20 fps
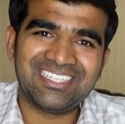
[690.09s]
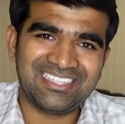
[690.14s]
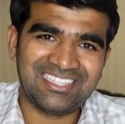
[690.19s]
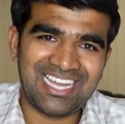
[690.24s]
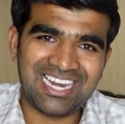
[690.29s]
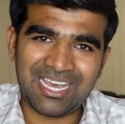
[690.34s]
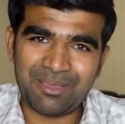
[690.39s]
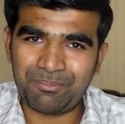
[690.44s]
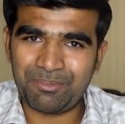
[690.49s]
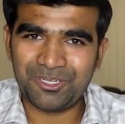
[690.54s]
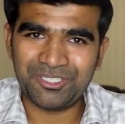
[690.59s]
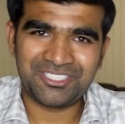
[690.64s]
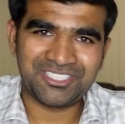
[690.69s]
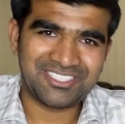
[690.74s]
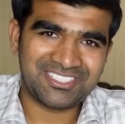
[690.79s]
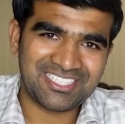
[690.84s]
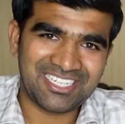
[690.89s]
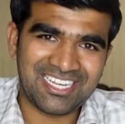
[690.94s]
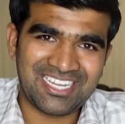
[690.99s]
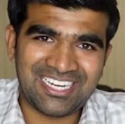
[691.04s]
that I
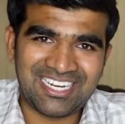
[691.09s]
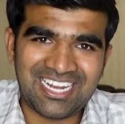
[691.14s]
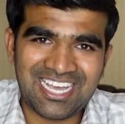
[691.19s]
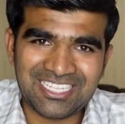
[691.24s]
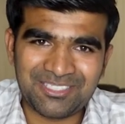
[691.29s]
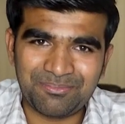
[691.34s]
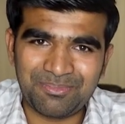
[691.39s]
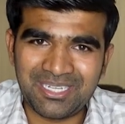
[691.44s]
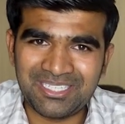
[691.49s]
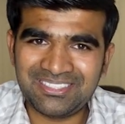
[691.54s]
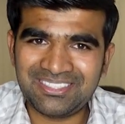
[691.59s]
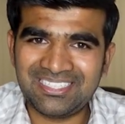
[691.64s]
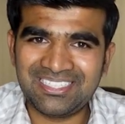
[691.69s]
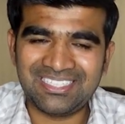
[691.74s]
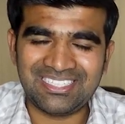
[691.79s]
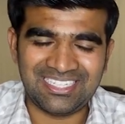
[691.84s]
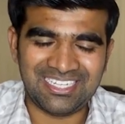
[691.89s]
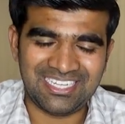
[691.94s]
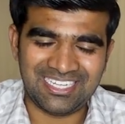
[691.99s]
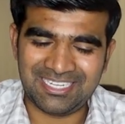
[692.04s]
purchased uh, last month.
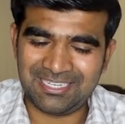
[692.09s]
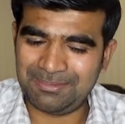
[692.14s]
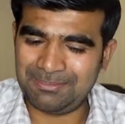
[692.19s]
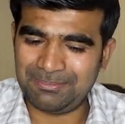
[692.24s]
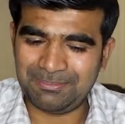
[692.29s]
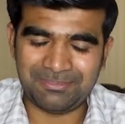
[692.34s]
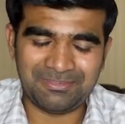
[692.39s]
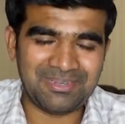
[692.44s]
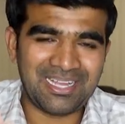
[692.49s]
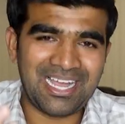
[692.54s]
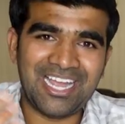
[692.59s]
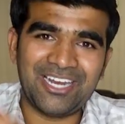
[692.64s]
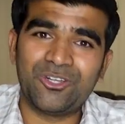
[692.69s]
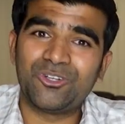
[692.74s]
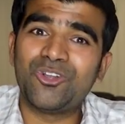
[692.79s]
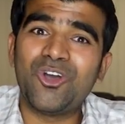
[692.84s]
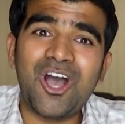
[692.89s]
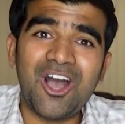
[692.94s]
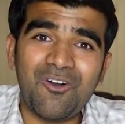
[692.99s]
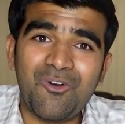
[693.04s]
Uh, I don't
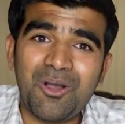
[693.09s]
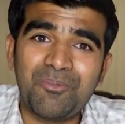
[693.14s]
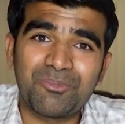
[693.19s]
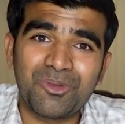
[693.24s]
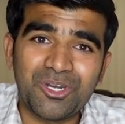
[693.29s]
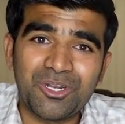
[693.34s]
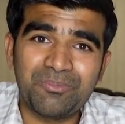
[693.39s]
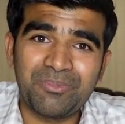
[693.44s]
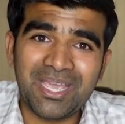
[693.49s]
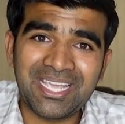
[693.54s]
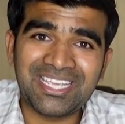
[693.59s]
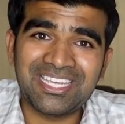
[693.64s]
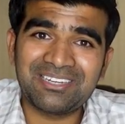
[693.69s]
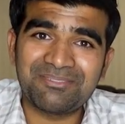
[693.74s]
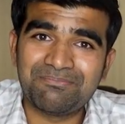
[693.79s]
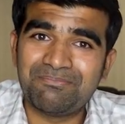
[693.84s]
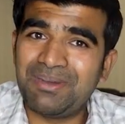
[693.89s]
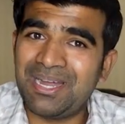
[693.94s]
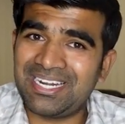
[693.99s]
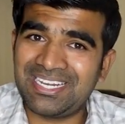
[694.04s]
know how I'm going to make
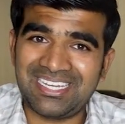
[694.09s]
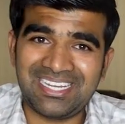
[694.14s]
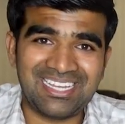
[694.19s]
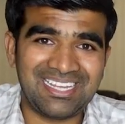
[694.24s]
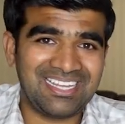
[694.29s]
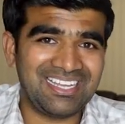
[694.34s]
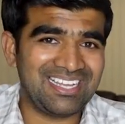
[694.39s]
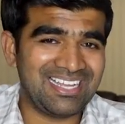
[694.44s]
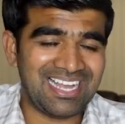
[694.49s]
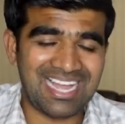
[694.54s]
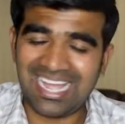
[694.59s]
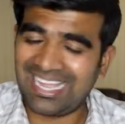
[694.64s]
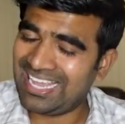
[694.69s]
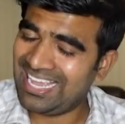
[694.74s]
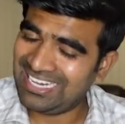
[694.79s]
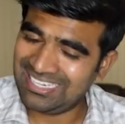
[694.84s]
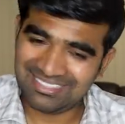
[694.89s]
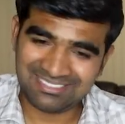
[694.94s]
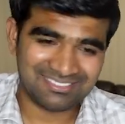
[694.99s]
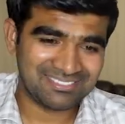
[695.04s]
it, but
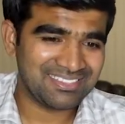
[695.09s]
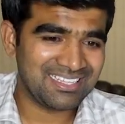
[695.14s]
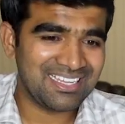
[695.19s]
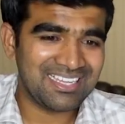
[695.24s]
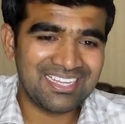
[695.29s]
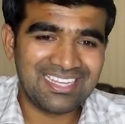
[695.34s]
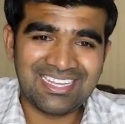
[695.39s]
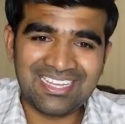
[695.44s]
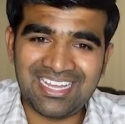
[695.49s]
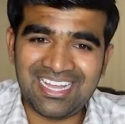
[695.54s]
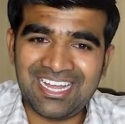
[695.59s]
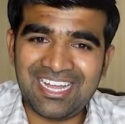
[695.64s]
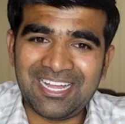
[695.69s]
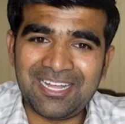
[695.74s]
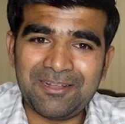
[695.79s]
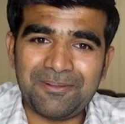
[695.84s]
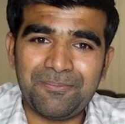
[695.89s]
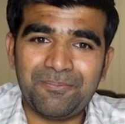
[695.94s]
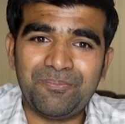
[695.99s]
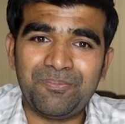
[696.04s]
again,
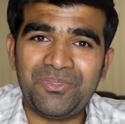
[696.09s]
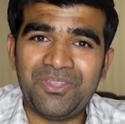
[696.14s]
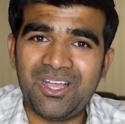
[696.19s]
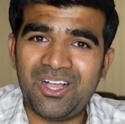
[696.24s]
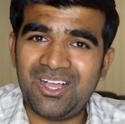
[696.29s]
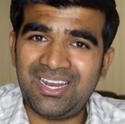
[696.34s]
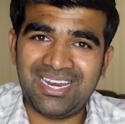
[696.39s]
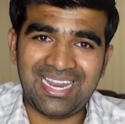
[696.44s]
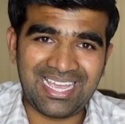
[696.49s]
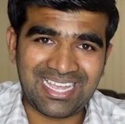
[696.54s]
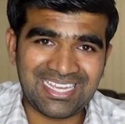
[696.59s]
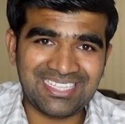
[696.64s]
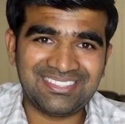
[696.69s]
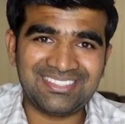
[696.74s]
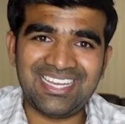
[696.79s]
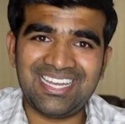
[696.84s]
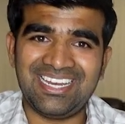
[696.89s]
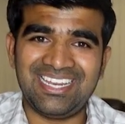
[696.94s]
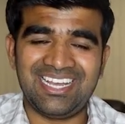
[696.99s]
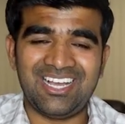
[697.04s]
uh, like I
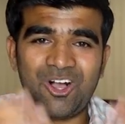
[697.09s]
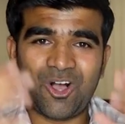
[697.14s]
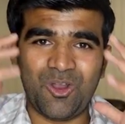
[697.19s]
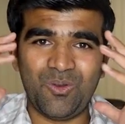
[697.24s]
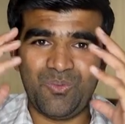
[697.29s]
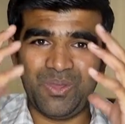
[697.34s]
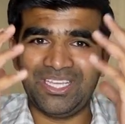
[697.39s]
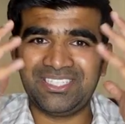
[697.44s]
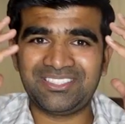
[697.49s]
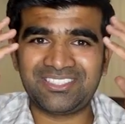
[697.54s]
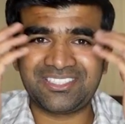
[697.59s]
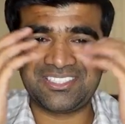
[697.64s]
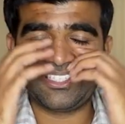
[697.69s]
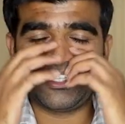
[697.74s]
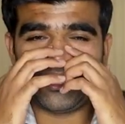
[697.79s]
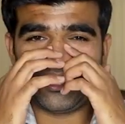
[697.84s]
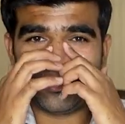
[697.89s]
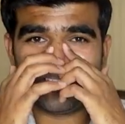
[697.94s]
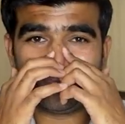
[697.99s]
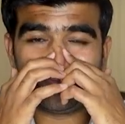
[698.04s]
said, always
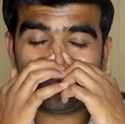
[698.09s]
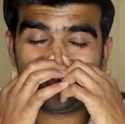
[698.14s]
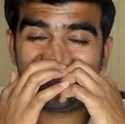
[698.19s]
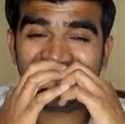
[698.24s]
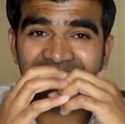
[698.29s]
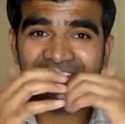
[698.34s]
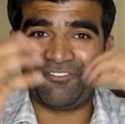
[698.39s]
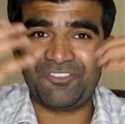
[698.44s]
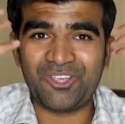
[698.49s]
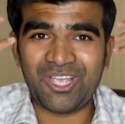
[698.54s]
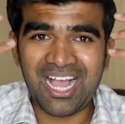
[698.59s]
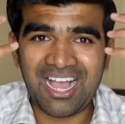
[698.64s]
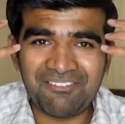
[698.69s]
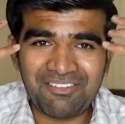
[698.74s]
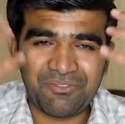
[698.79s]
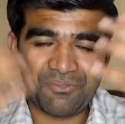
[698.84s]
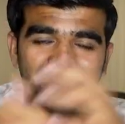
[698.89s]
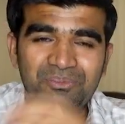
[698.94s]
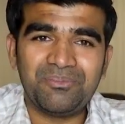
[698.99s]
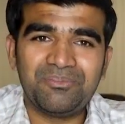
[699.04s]
if you have
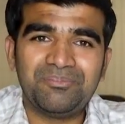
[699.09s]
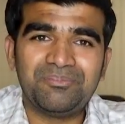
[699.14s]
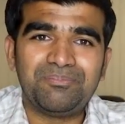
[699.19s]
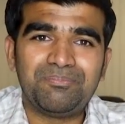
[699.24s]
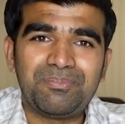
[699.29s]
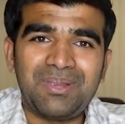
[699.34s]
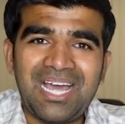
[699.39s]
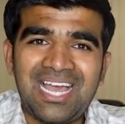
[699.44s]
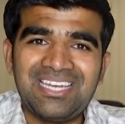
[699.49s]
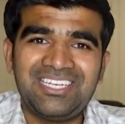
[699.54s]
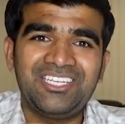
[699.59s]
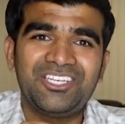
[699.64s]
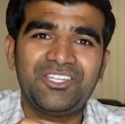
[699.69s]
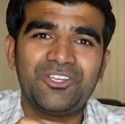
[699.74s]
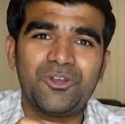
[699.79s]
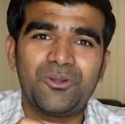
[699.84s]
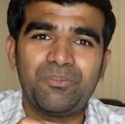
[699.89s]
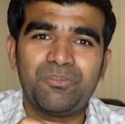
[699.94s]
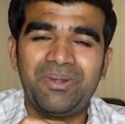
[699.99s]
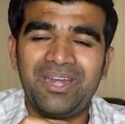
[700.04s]
a plan in
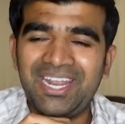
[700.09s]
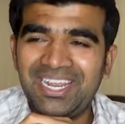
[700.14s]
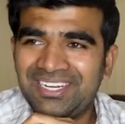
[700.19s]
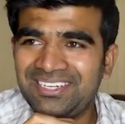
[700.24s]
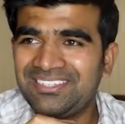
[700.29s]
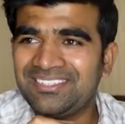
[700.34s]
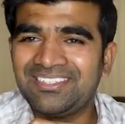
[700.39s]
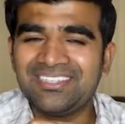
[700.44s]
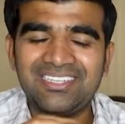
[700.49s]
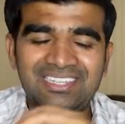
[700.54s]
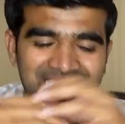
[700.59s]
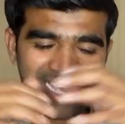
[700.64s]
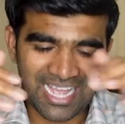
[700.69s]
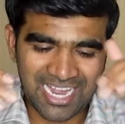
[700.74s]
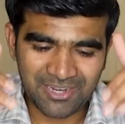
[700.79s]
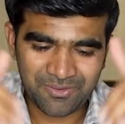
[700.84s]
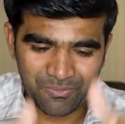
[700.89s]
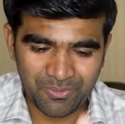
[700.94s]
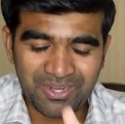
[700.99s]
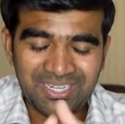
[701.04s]
your brain
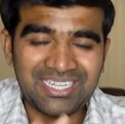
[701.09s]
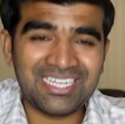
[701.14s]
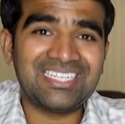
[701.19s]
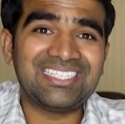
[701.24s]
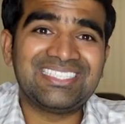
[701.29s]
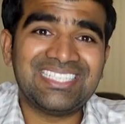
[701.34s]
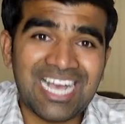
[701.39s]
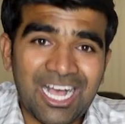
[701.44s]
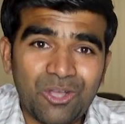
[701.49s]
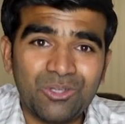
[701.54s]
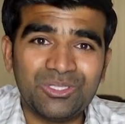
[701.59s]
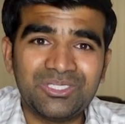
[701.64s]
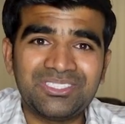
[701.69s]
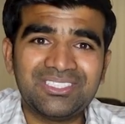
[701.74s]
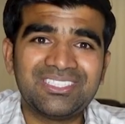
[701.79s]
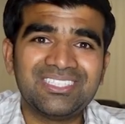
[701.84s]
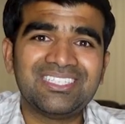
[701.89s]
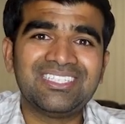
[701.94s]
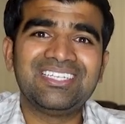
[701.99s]
and written down